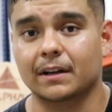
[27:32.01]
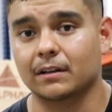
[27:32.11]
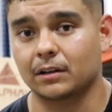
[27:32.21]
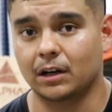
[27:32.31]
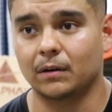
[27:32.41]

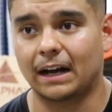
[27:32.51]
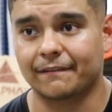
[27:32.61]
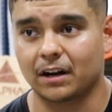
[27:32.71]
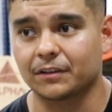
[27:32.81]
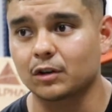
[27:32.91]
you know, I've
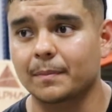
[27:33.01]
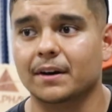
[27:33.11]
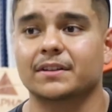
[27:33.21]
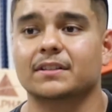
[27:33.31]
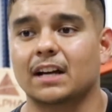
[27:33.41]
gone through
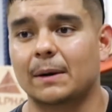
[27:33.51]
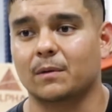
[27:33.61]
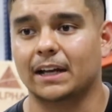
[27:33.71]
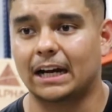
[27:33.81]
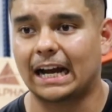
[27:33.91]
periods of time where
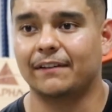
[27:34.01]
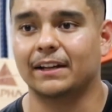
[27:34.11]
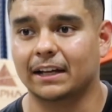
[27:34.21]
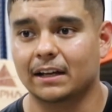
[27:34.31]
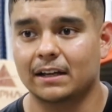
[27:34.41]
like I have like